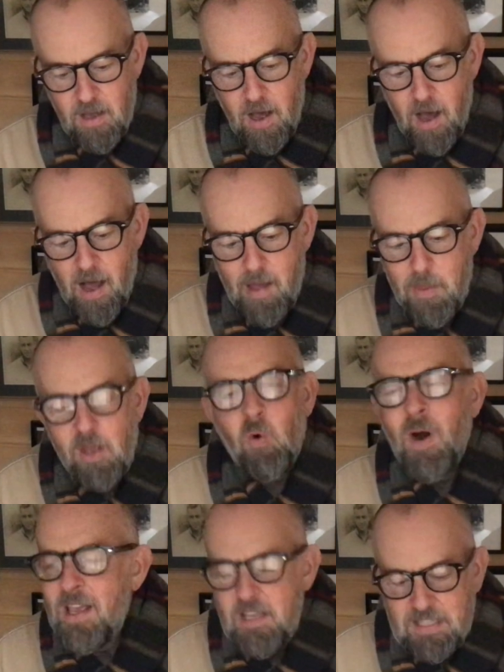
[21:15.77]
I'm the
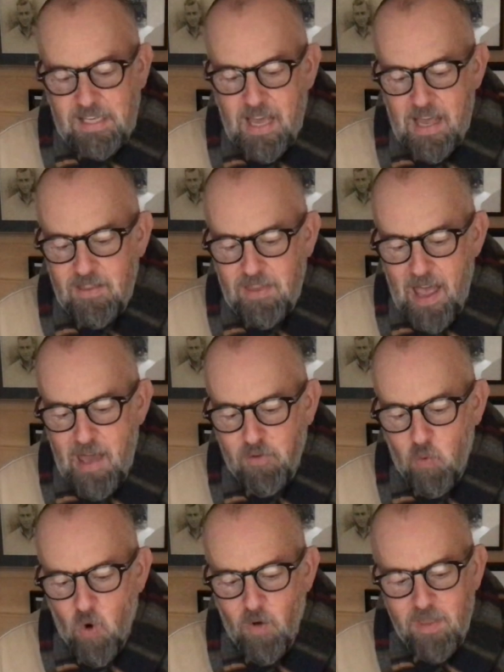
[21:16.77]
greatest kid that ever
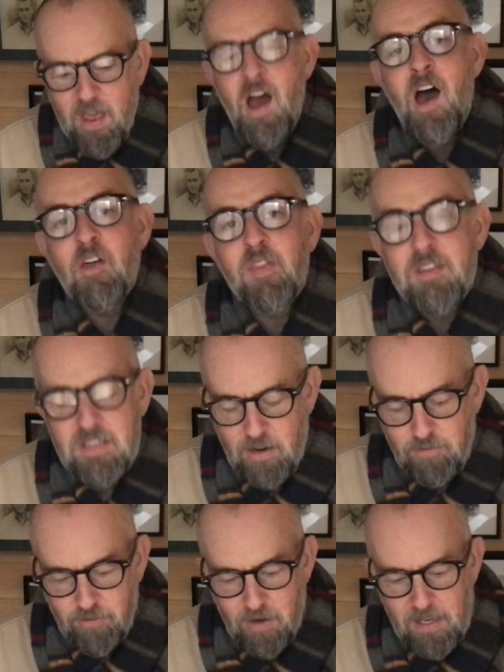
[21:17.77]
walked the earth, said
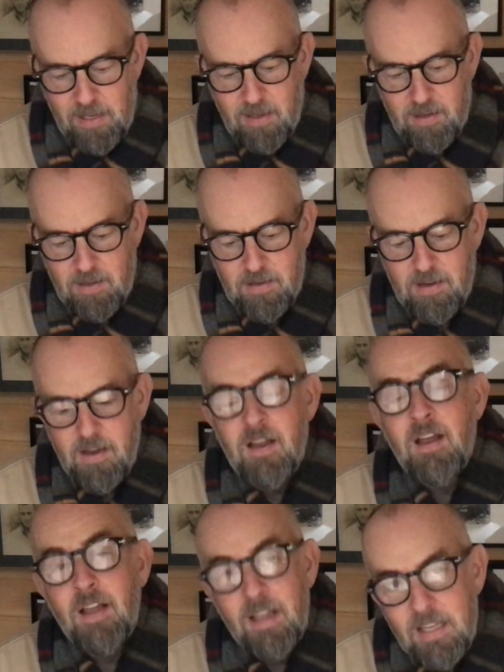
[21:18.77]
Freak.
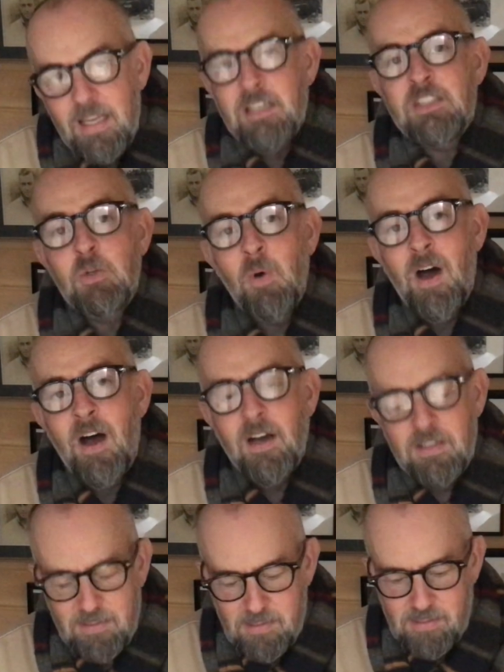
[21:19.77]
Yes, you are,
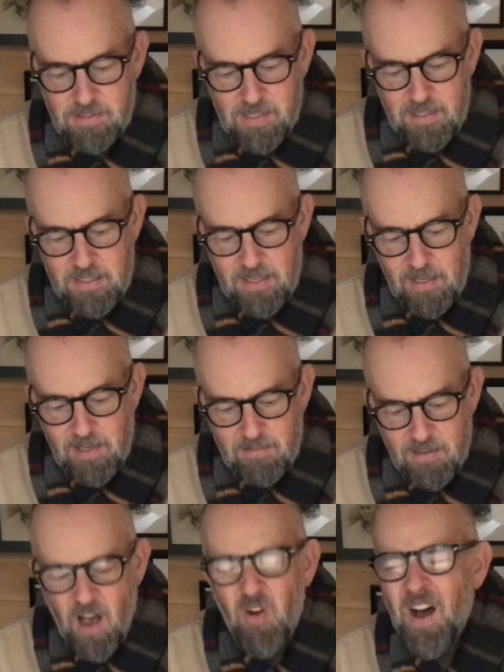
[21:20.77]
said Deke.
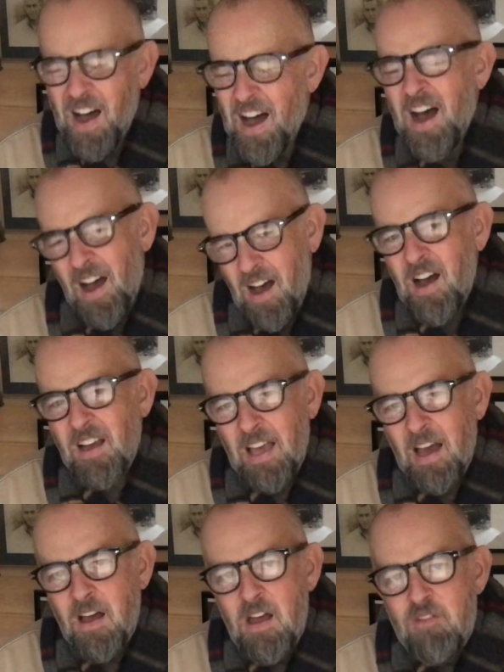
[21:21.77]
Oh, ha, ha, ha,
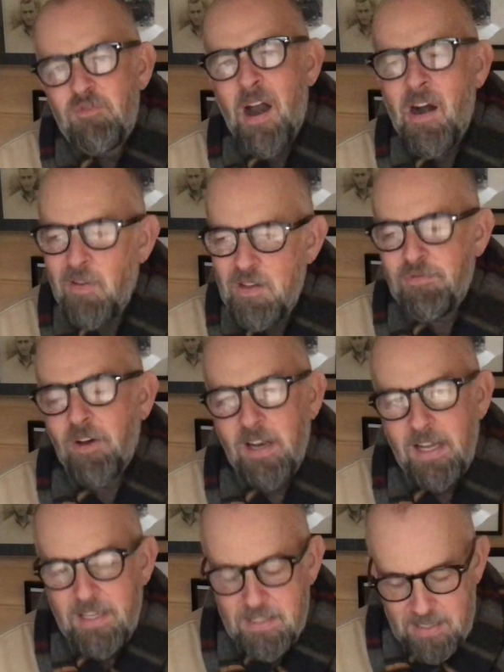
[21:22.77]
yeah, very
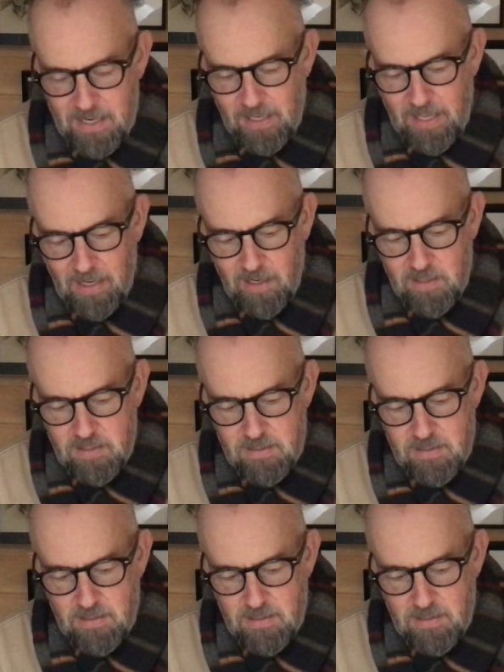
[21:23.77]
funny, said Achilles.